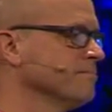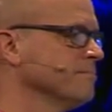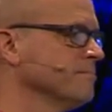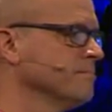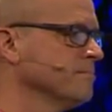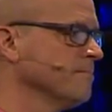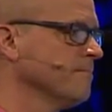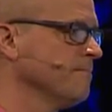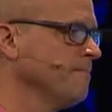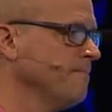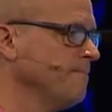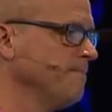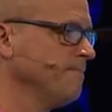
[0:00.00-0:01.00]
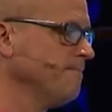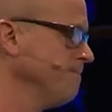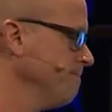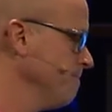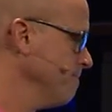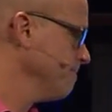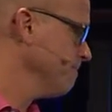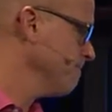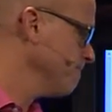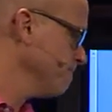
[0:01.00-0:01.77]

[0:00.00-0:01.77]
[no speech]